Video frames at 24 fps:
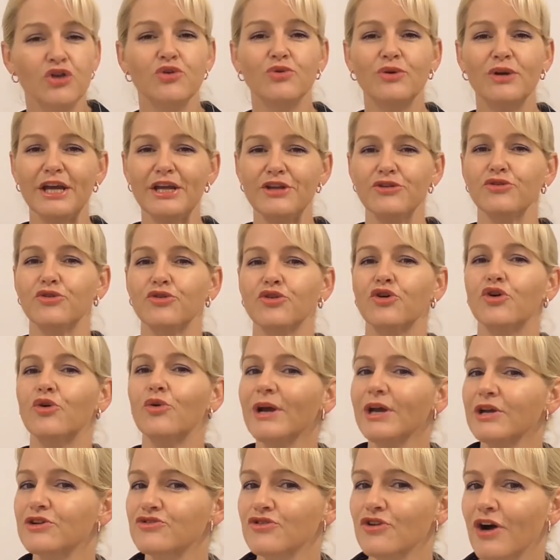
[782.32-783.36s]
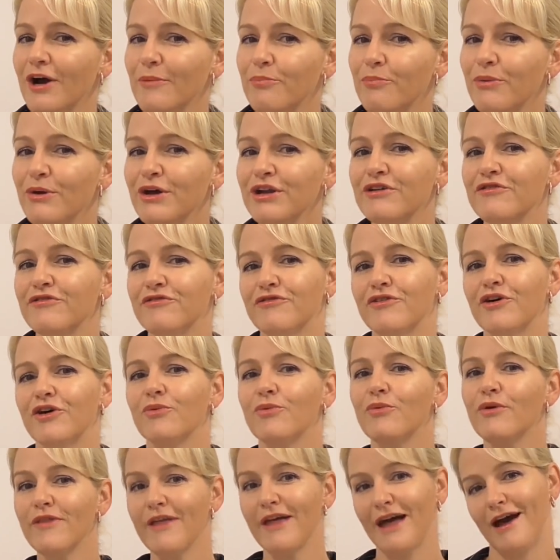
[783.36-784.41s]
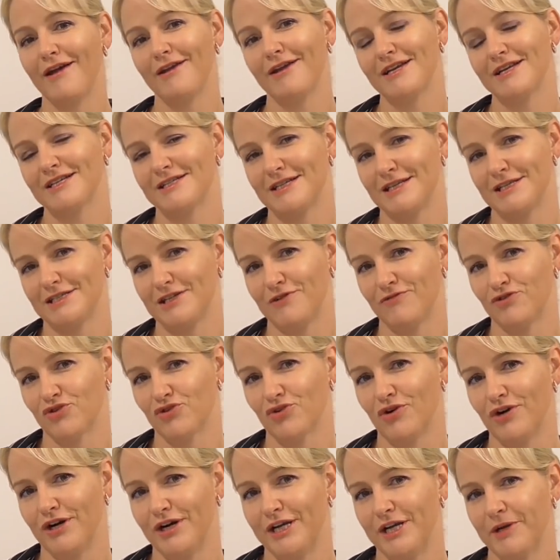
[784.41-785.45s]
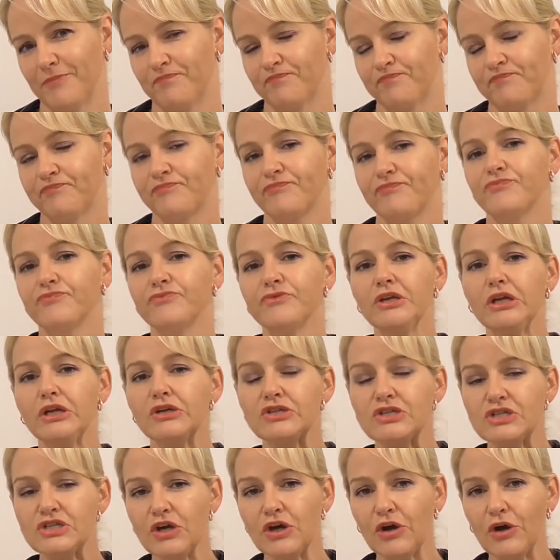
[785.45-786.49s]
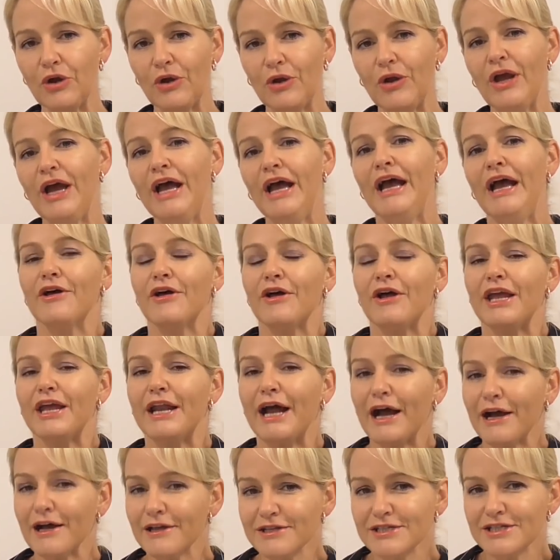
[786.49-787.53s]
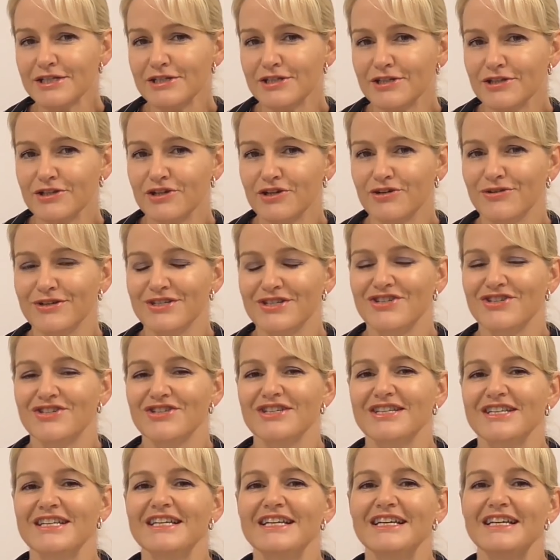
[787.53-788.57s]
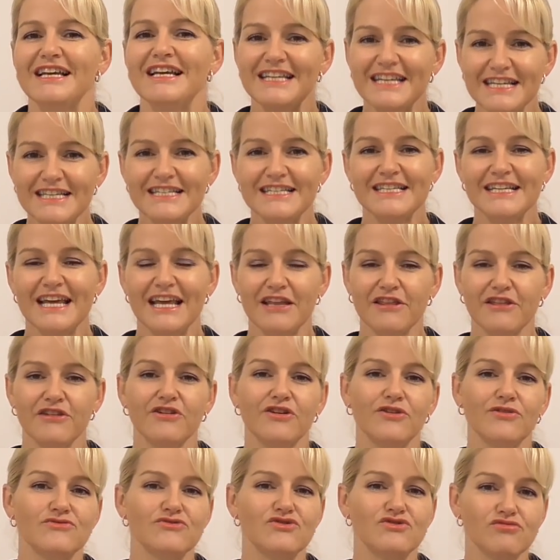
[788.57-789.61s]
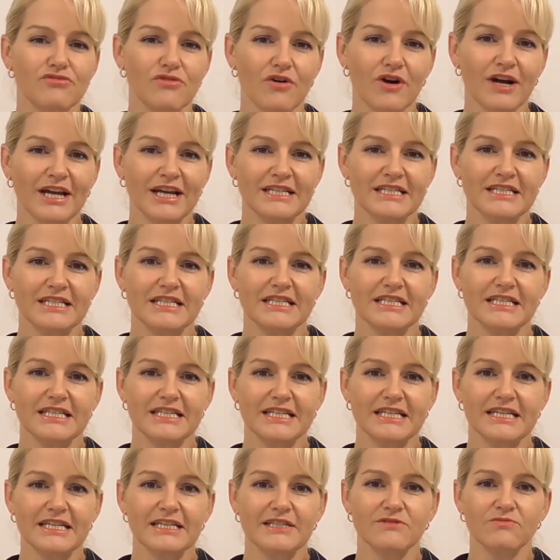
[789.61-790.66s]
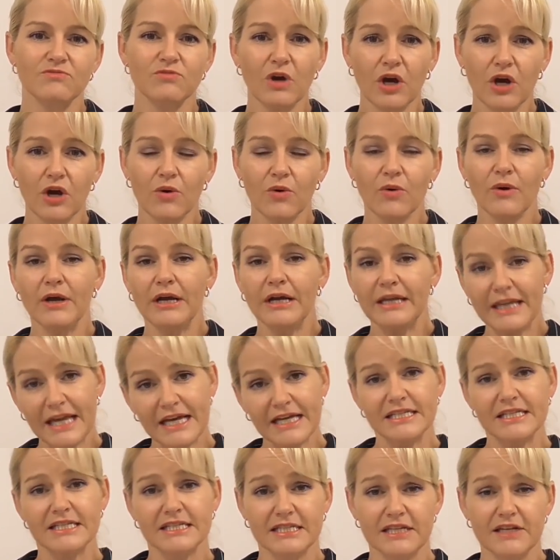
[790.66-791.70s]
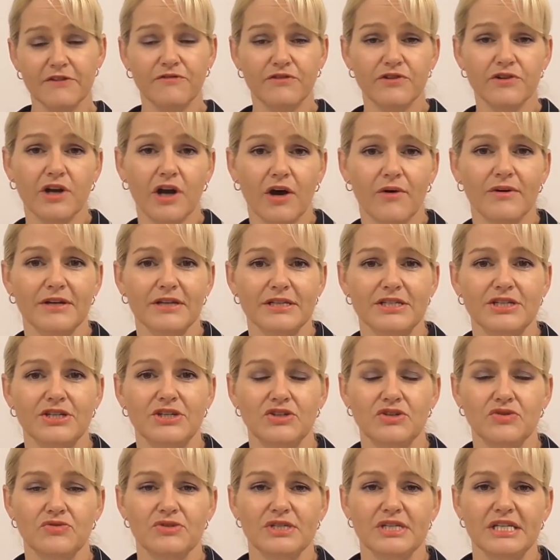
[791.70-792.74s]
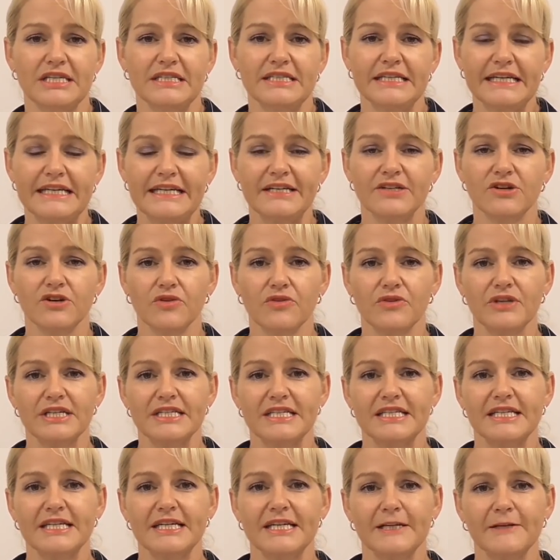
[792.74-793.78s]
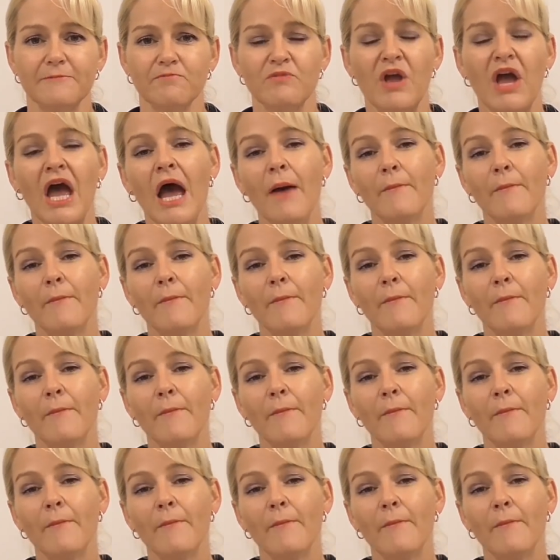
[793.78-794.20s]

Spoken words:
You'll get your quick dry benefit without excessive drying. So, in answer to the question, is ethanol drying to the skin? Well, yes, if you're going to use it neat on the skin,